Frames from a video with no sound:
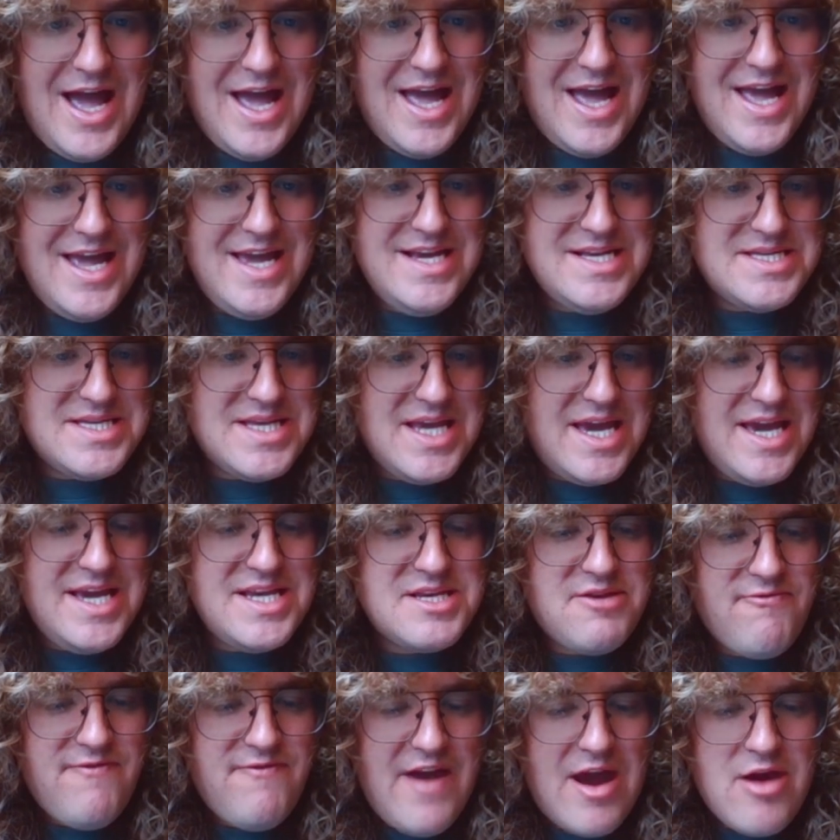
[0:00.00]
It's
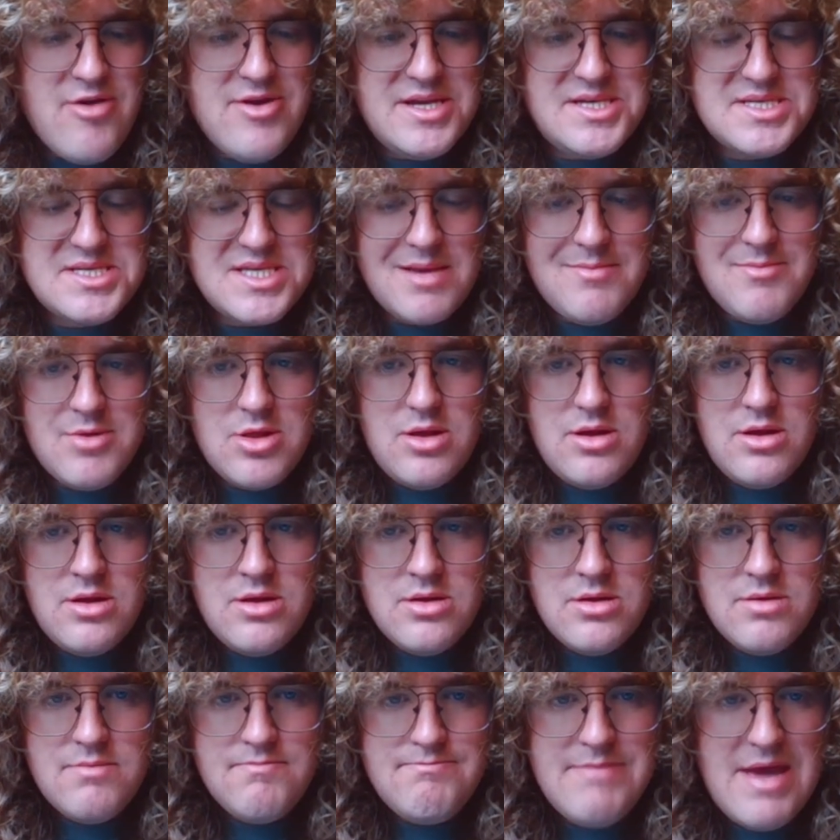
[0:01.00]
very similar.
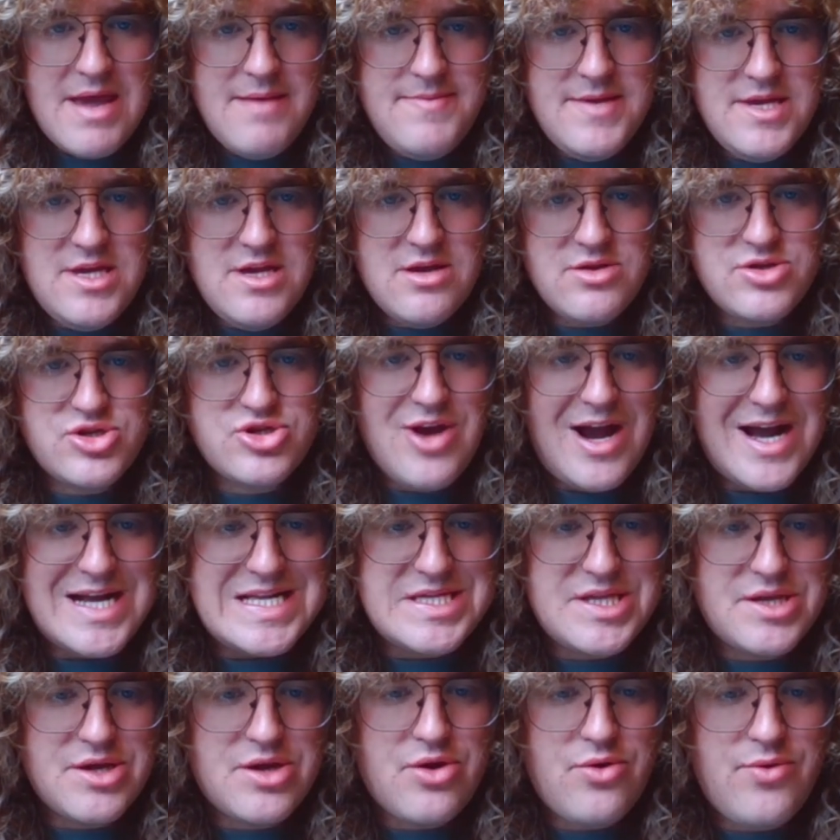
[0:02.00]
Maybe you drag
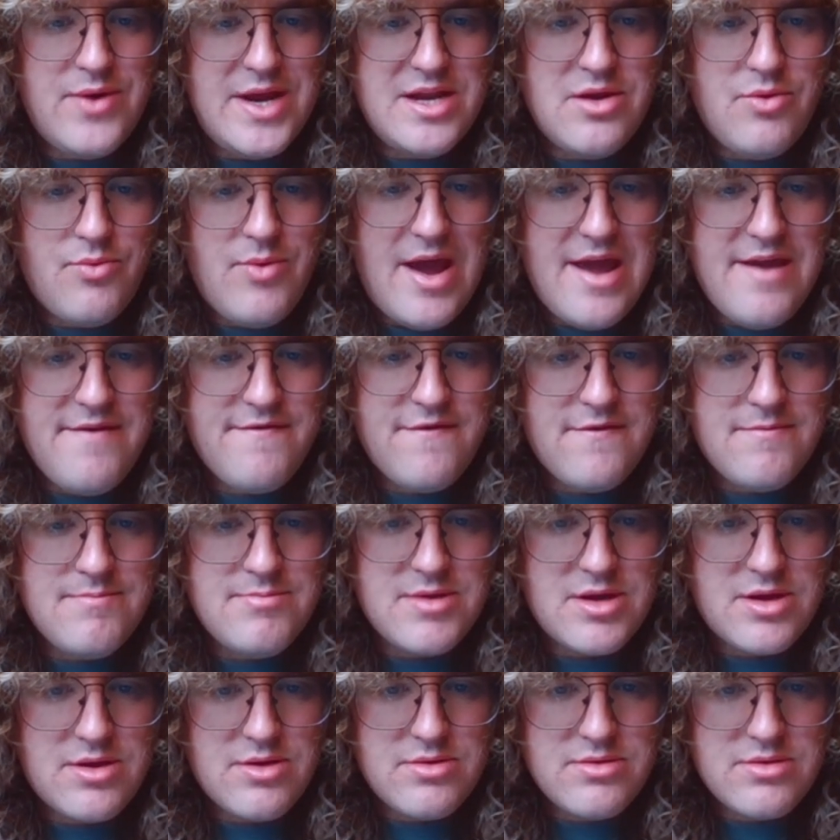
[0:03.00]
the queen away from
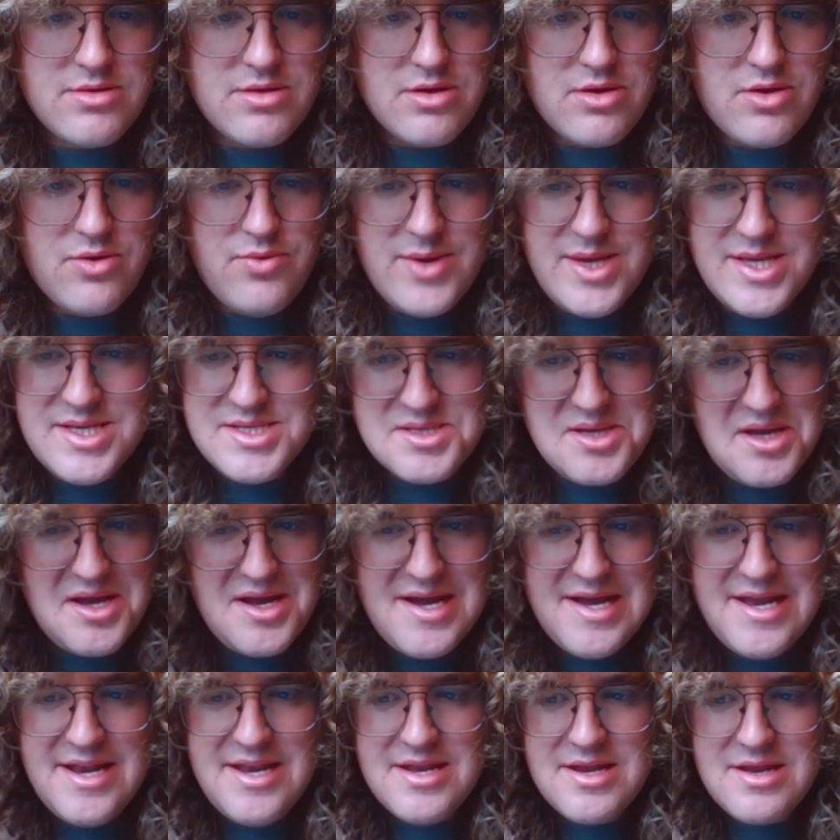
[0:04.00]
the queen
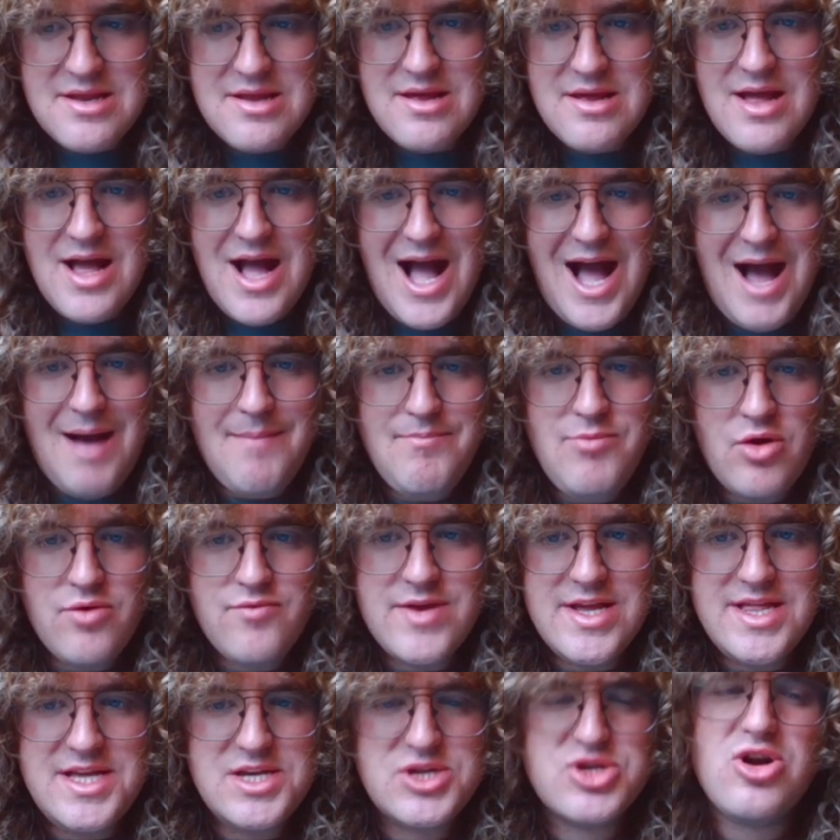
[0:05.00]
side. I'm not
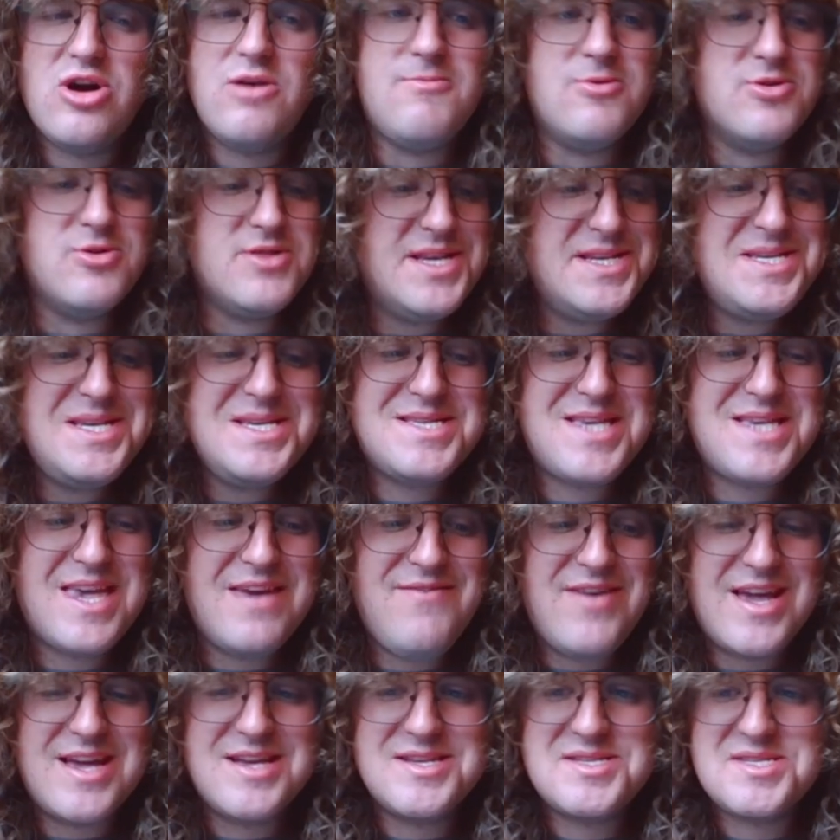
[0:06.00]
really sure, but this is
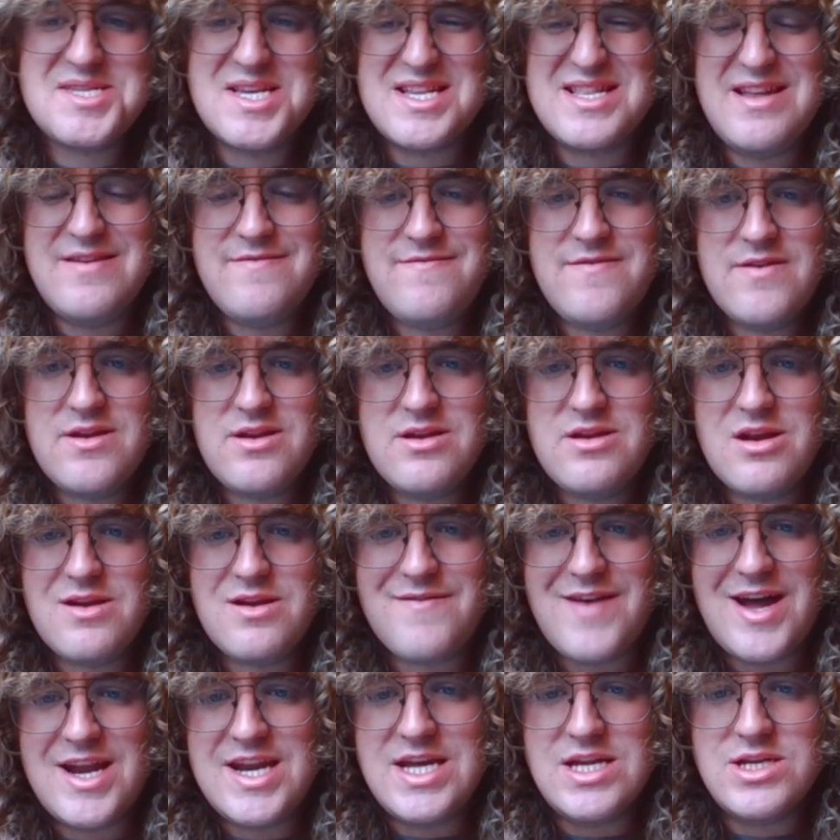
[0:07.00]
giving a significant
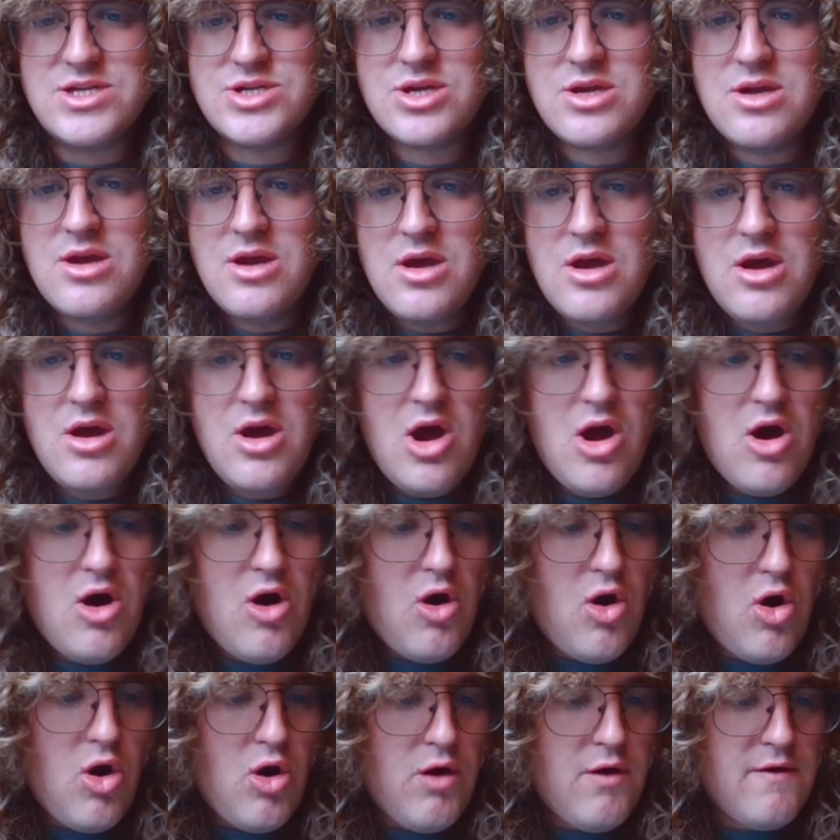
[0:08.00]
advantage
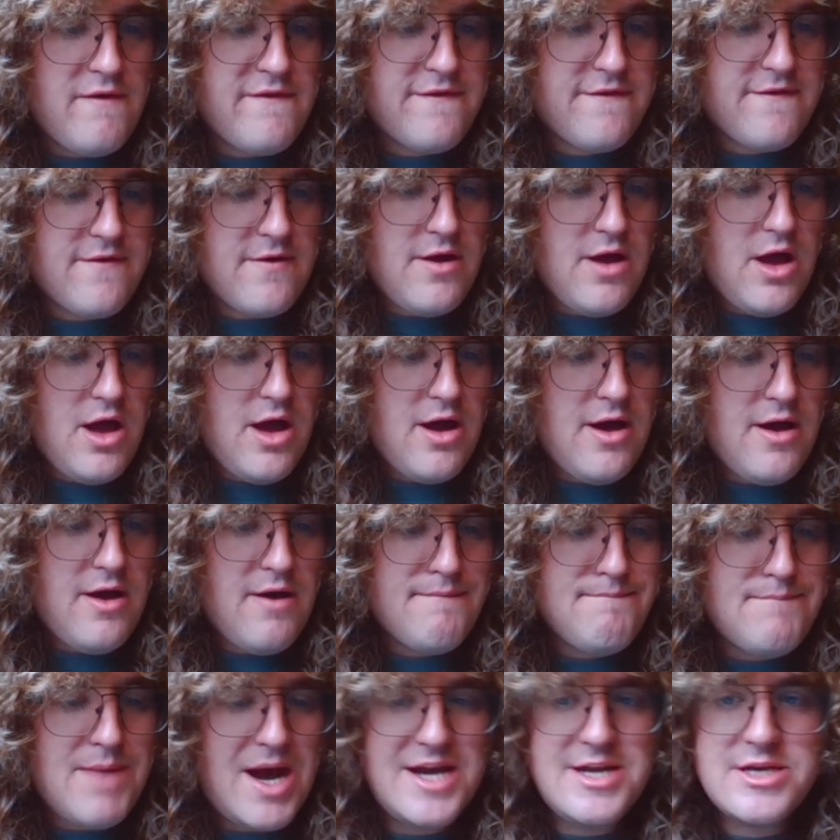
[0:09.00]
of
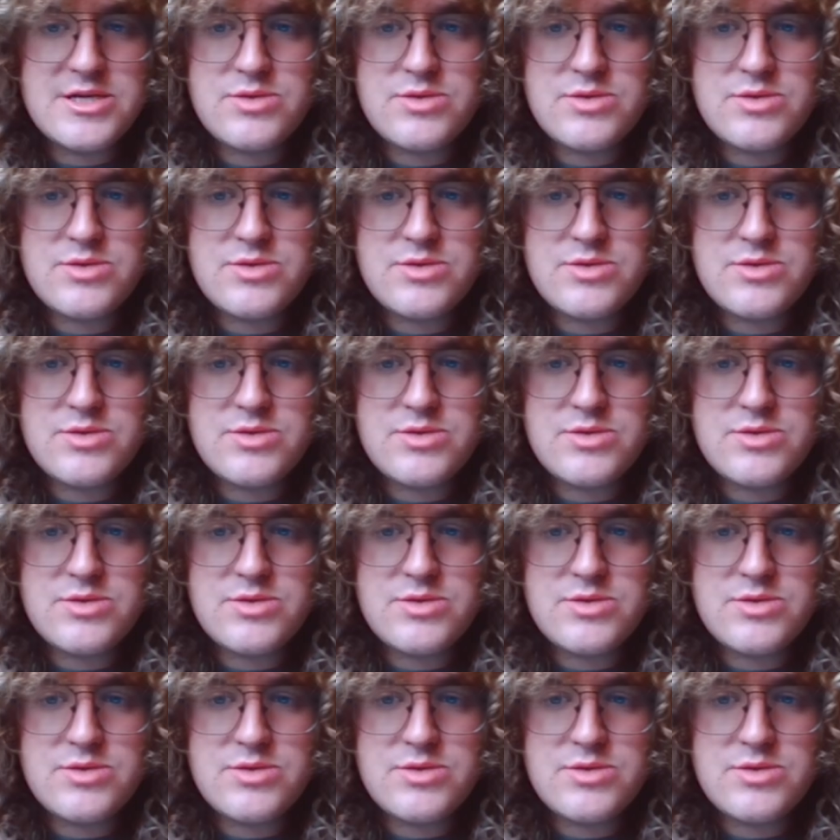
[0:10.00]
minus